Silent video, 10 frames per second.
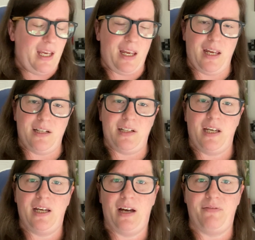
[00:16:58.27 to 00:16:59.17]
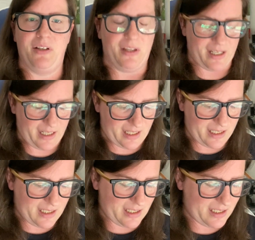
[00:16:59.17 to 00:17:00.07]
and I feel like
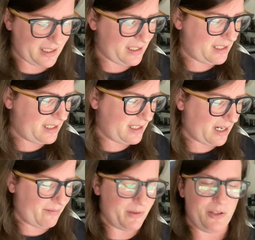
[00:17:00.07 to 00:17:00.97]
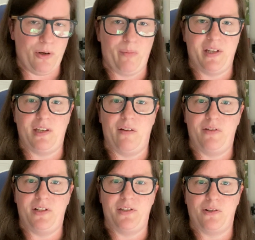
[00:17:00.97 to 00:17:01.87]
I've been doing myself
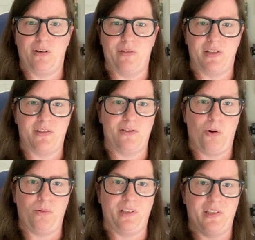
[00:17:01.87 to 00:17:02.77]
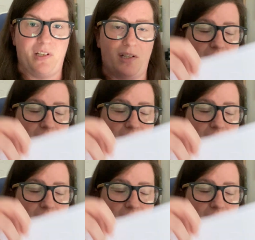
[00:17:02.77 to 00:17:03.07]
a disservice only listening